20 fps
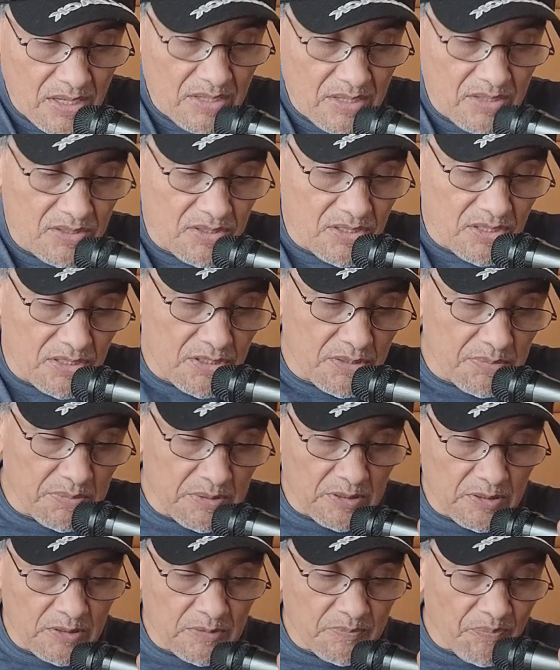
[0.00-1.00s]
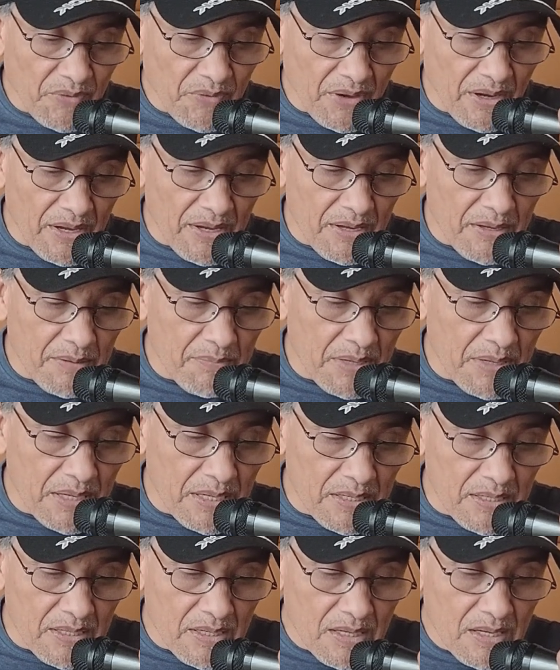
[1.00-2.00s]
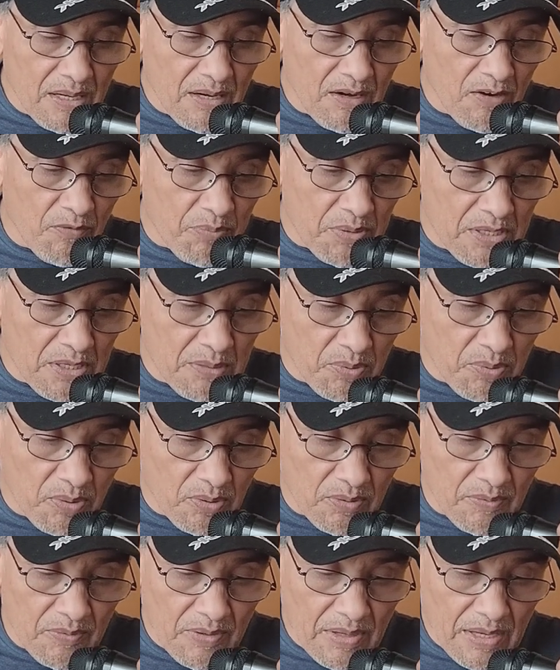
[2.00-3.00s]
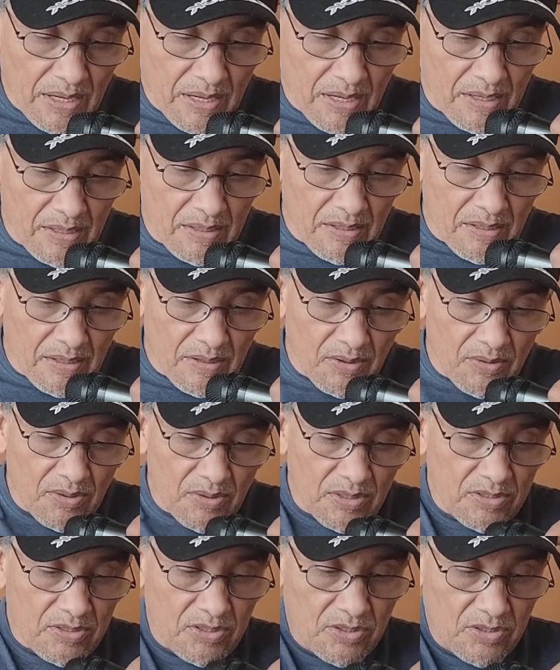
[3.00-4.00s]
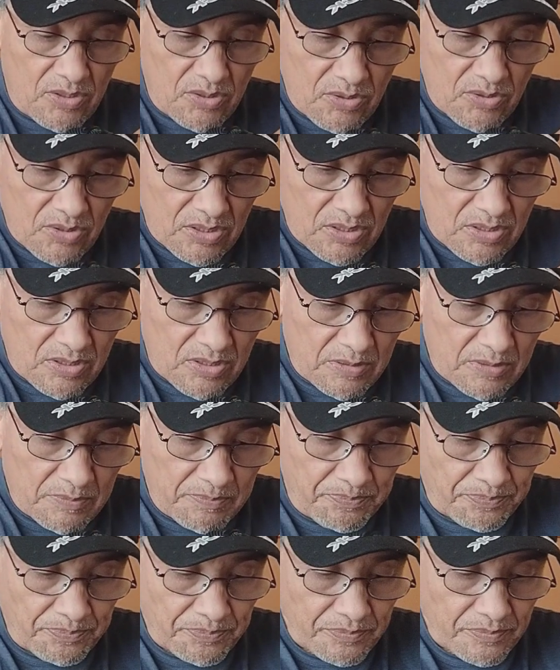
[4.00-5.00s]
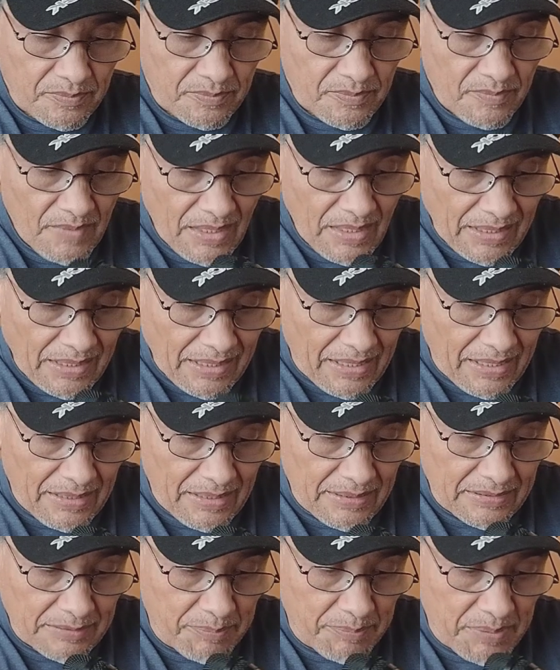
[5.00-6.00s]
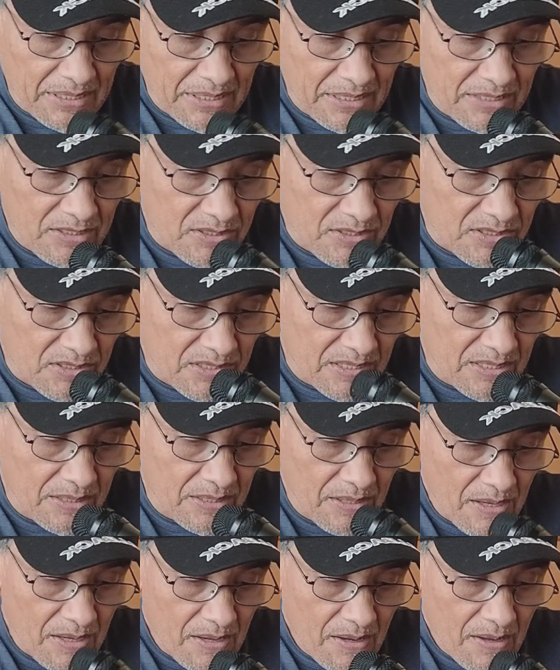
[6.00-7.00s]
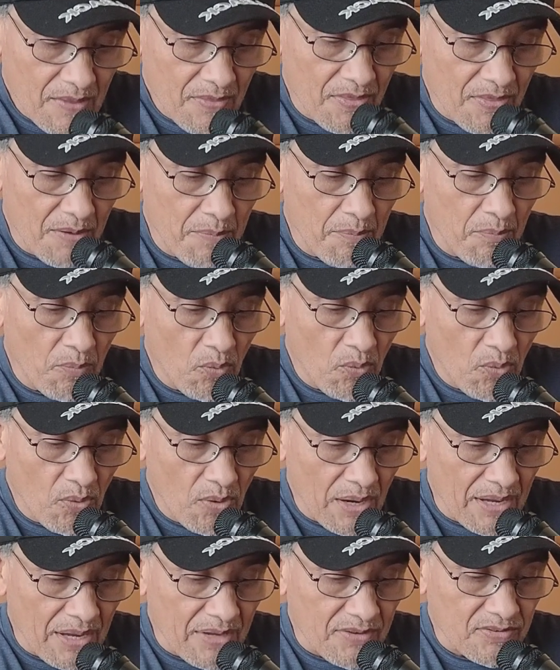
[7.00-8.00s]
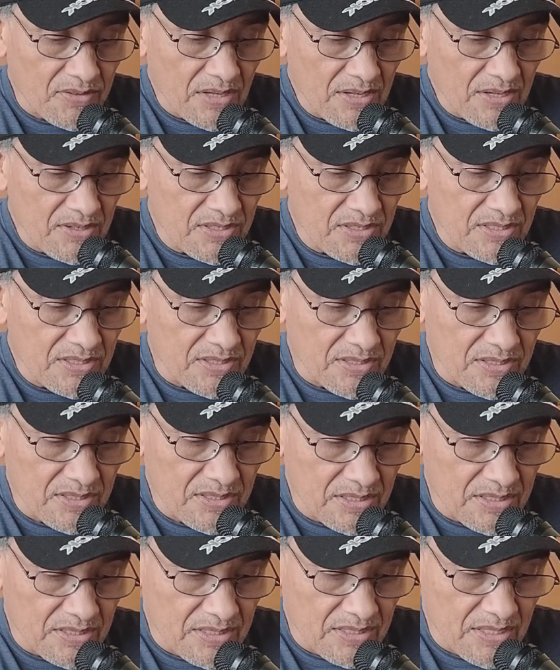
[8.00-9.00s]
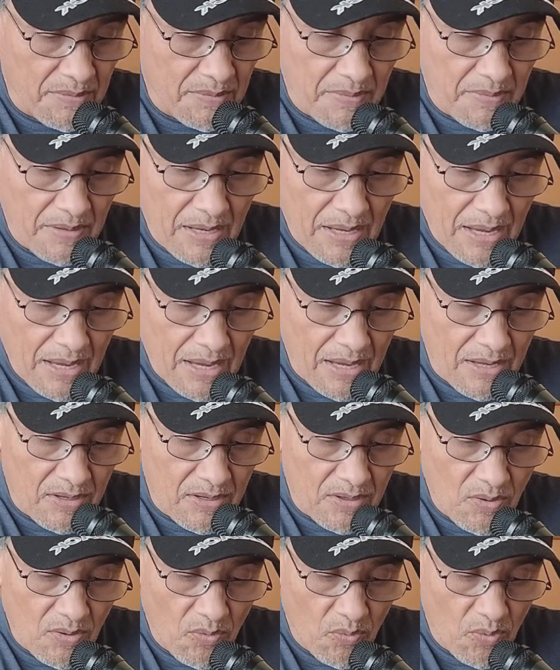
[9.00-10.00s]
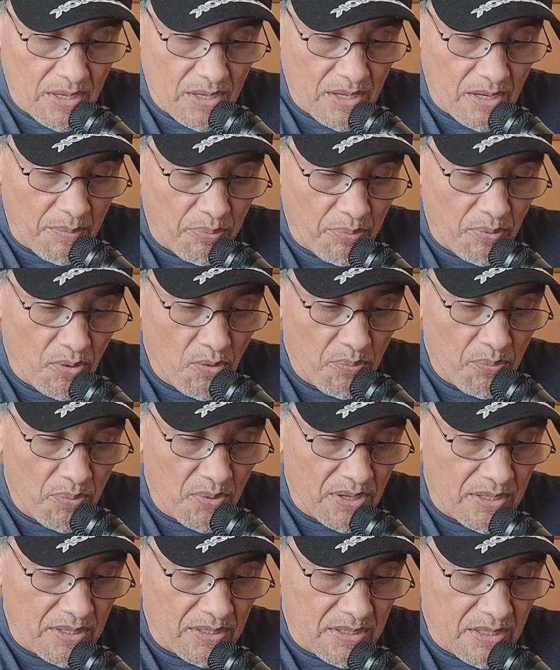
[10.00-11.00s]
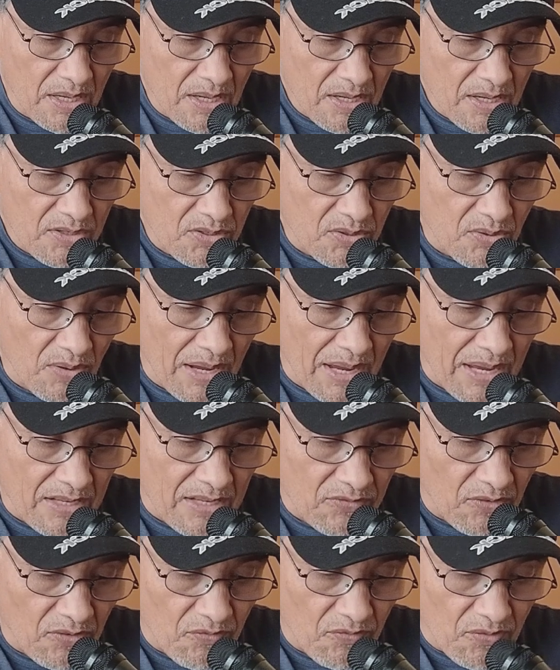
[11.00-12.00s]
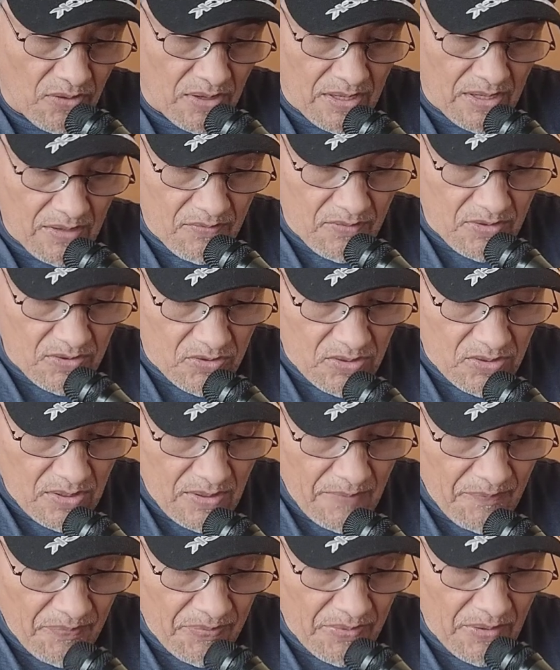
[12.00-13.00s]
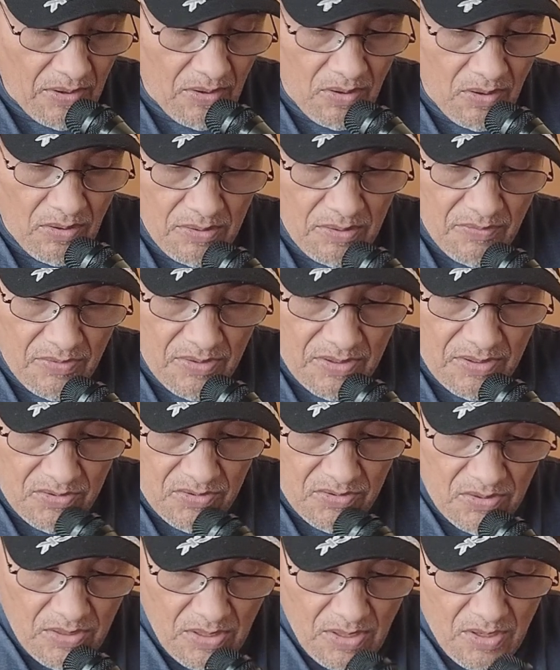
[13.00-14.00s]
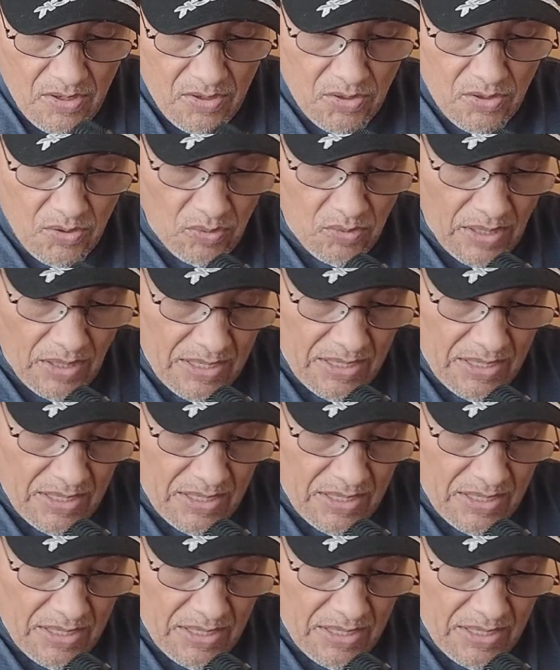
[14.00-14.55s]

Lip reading: judgments I had made of people and other institutions and begin to see them more as Jesus sees them, and when appropriate, to ask for forgiveness. Not all of this new light